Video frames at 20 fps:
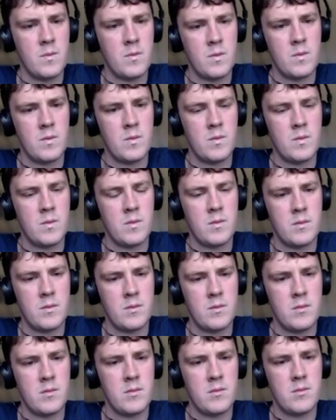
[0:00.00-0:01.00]

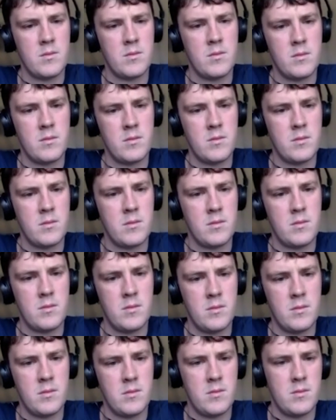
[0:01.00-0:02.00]

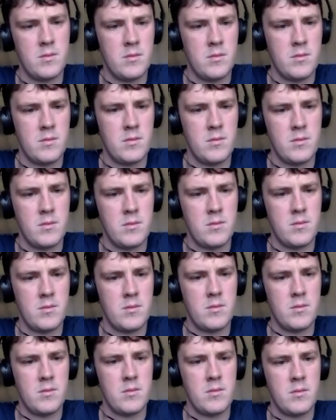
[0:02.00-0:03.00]

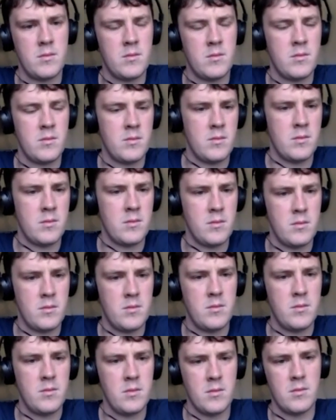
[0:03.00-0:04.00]

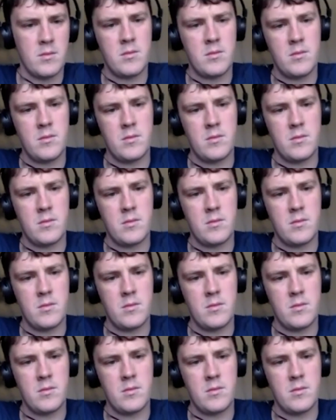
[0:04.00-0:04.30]
This person isn't speaking.